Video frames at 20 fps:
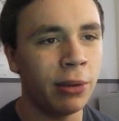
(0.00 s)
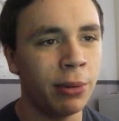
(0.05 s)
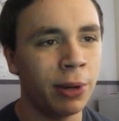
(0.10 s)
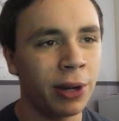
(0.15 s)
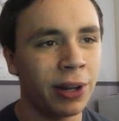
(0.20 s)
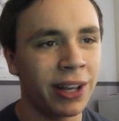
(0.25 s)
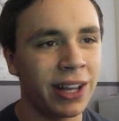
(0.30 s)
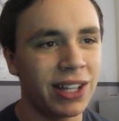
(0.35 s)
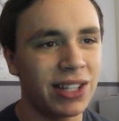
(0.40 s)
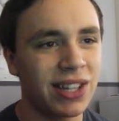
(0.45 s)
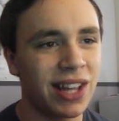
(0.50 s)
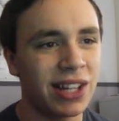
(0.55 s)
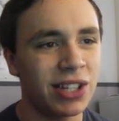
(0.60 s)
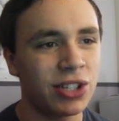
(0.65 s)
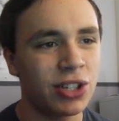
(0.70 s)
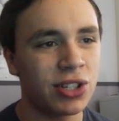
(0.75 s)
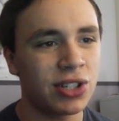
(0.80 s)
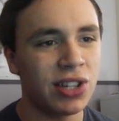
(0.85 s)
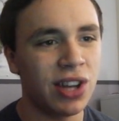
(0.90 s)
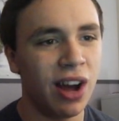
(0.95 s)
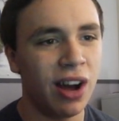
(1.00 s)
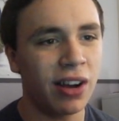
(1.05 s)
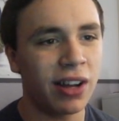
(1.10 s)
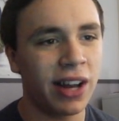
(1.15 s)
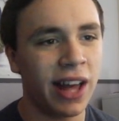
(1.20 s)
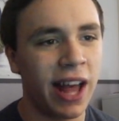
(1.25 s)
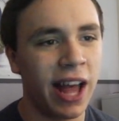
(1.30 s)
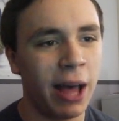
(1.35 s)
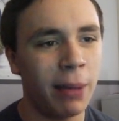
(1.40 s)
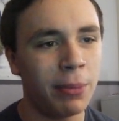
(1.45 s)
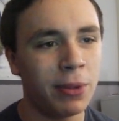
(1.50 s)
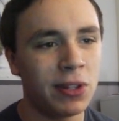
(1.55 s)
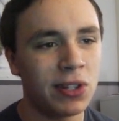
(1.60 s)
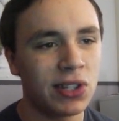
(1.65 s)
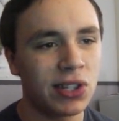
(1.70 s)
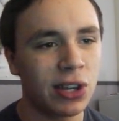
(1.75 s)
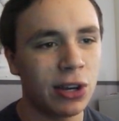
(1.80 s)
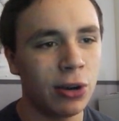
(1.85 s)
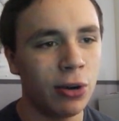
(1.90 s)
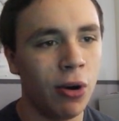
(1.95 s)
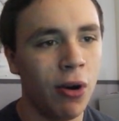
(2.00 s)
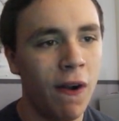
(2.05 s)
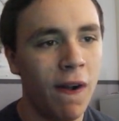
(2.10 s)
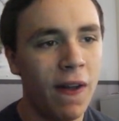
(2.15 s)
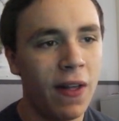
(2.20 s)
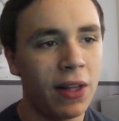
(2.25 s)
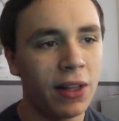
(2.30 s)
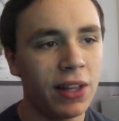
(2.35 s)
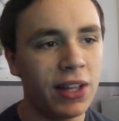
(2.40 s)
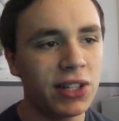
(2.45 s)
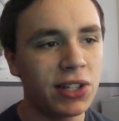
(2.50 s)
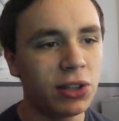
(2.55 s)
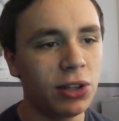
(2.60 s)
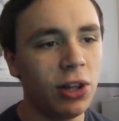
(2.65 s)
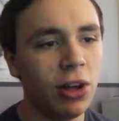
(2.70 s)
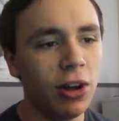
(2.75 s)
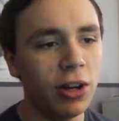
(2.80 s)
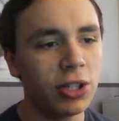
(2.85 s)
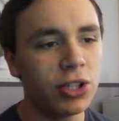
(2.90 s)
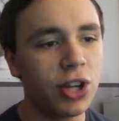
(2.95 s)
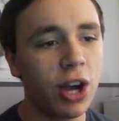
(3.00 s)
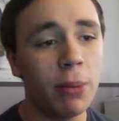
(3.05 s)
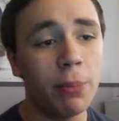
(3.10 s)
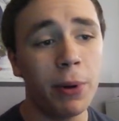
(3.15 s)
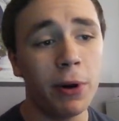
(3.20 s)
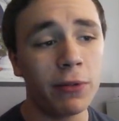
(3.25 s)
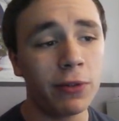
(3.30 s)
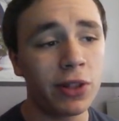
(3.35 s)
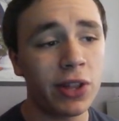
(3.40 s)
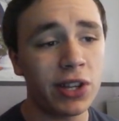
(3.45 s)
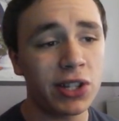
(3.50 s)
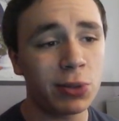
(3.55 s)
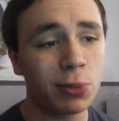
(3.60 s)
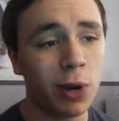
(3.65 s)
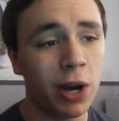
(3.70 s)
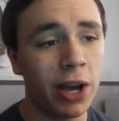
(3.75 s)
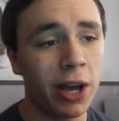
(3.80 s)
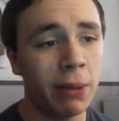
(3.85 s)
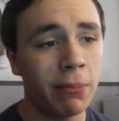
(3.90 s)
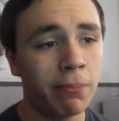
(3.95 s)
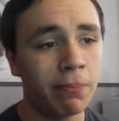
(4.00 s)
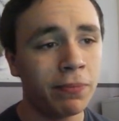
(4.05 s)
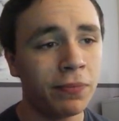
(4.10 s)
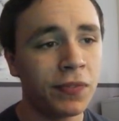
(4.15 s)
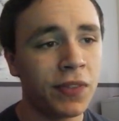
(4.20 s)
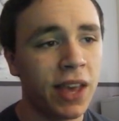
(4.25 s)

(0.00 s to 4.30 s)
but I guess that's just not going to happen. So, let's long jump over this way.